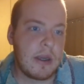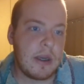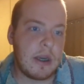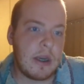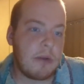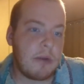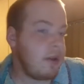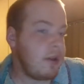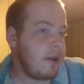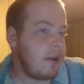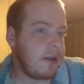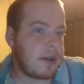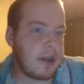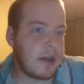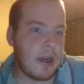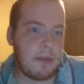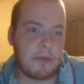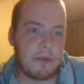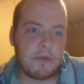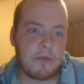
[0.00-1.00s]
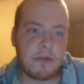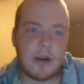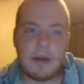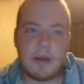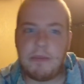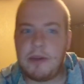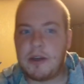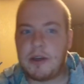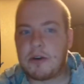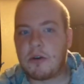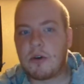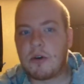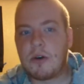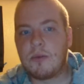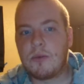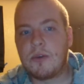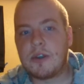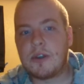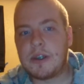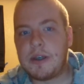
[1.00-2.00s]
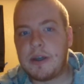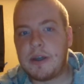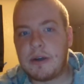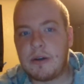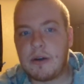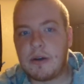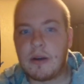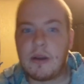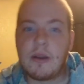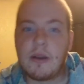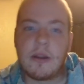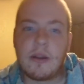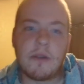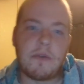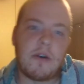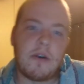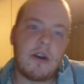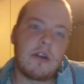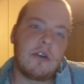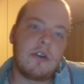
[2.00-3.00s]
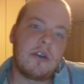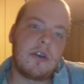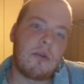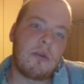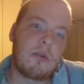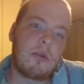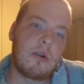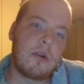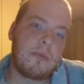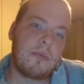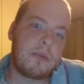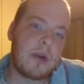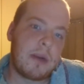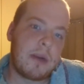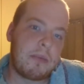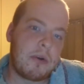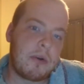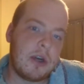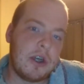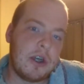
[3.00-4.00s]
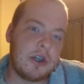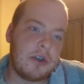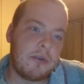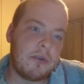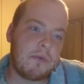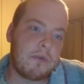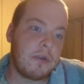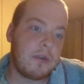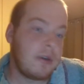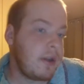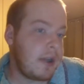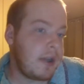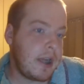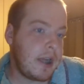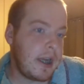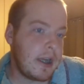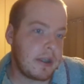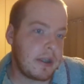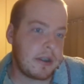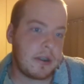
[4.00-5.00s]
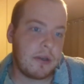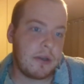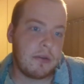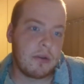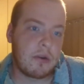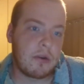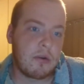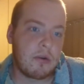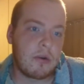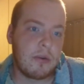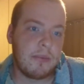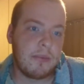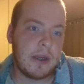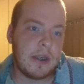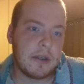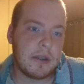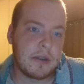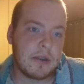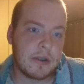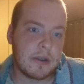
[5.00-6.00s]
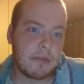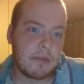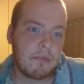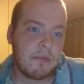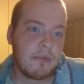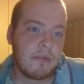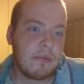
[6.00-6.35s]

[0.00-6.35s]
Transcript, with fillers: Now, when the time of ripening corn was near, the fathers ordered preparation for the dance of the corn maidens.